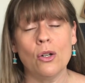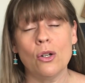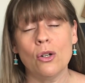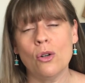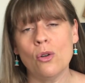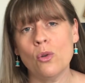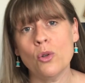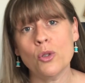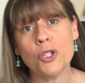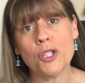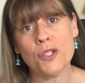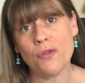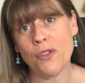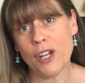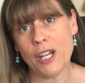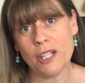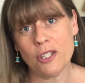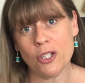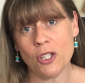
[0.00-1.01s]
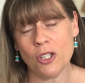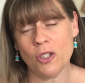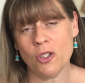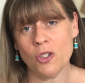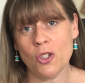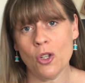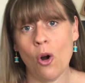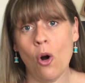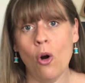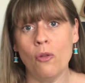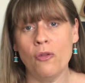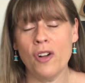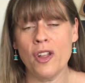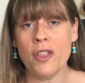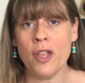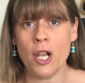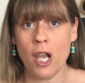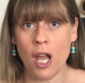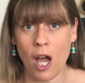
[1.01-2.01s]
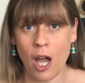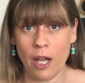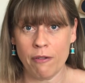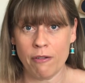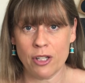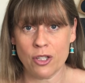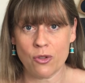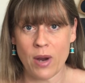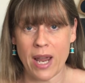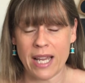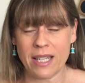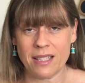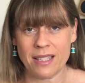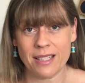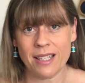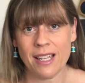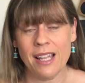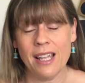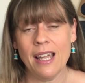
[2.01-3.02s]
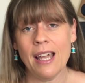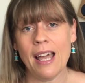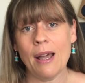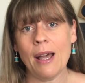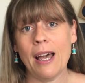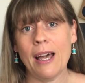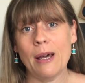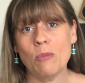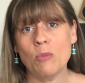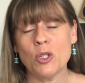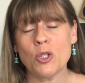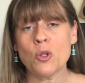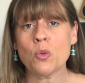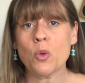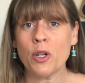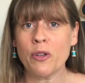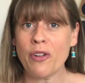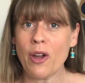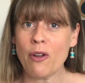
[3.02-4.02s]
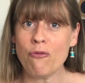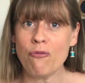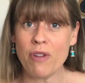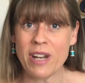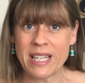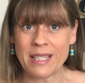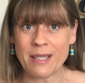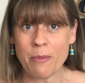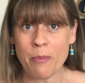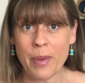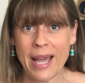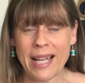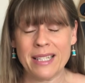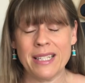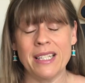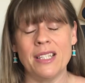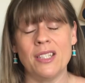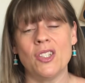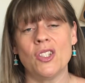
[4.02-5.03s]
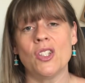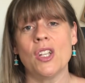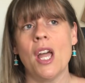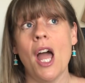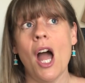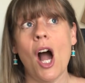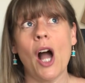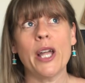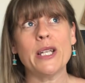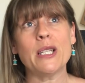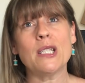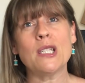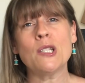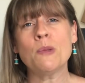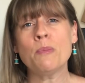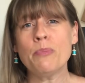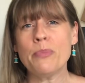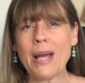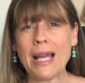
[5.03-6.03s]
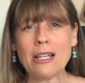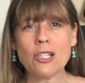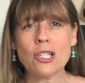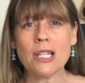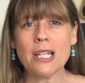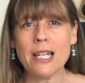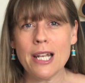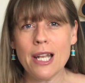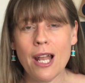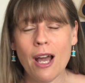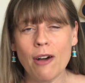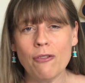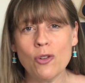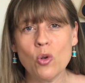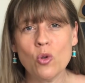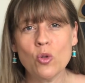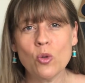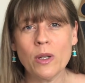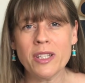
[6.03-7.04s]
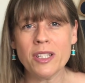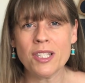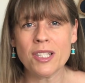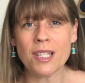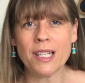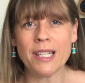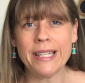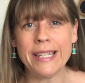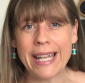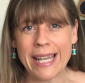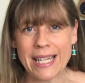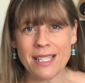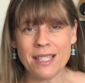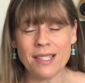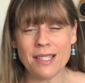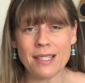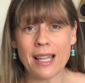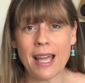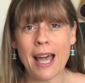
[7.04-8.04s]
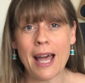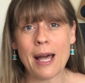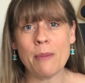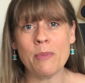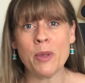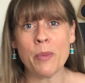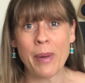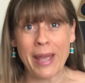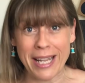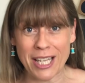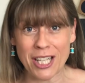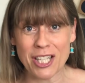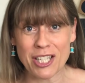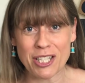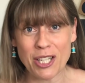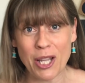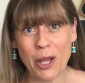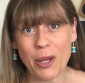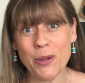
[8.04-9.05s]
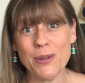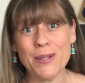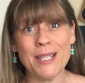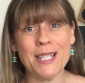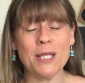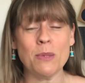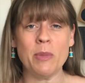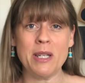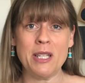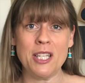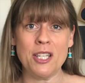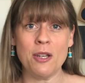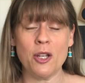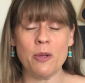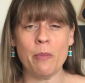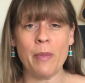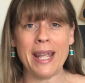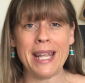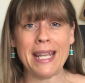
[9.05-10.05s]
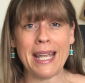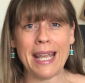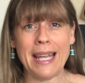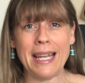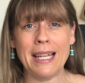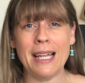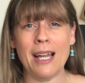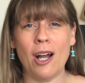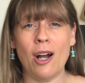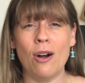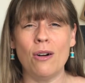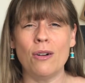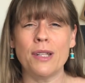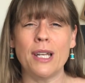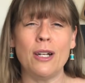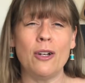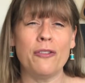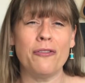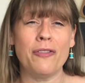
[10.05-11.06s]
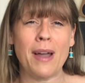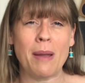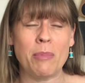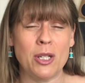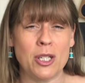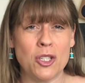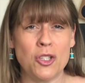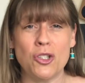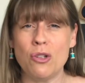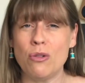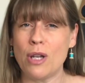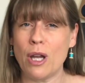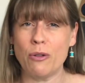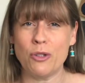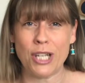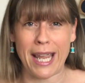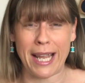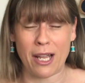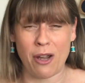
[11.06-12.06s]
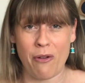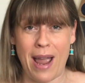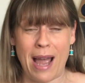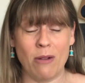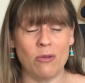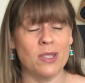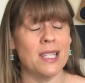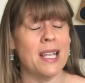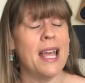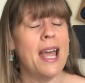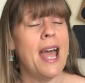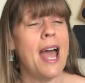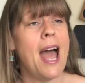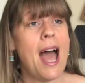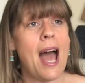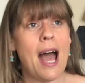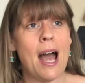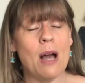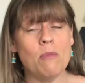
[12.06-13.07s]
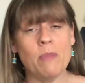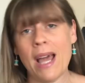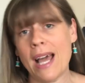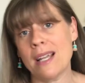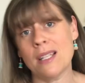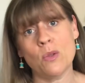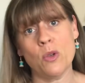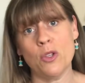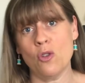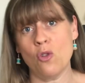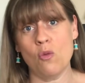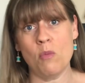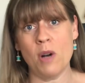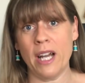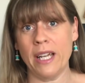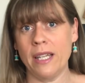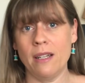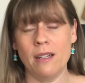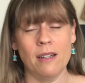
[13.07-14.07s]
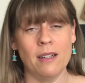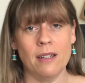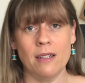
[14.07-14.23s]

gorgeous versions of the Lyra dress um, which was one of her recent patterns. I especially love all the ones that Liz, um, the baker that sews, has been making. Oh, they look fabulous. Do go check her out. Um, as with all my